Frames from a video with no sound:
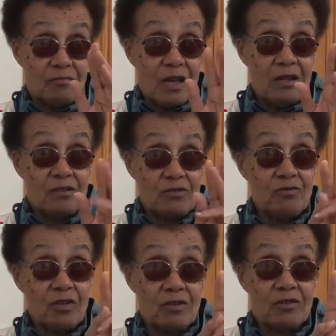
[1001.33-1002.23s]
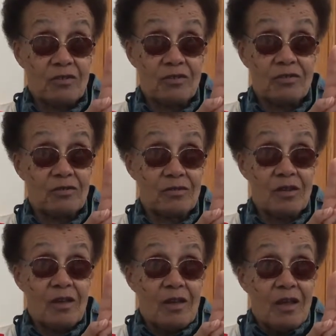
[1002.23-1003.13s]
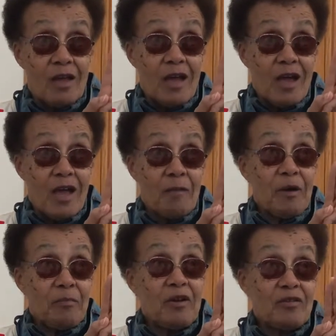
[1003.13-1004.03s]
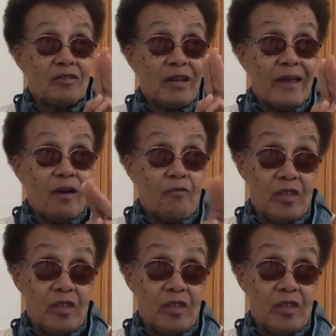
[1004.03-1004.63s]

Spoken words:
I had 2 younger sisters, and my parents allowed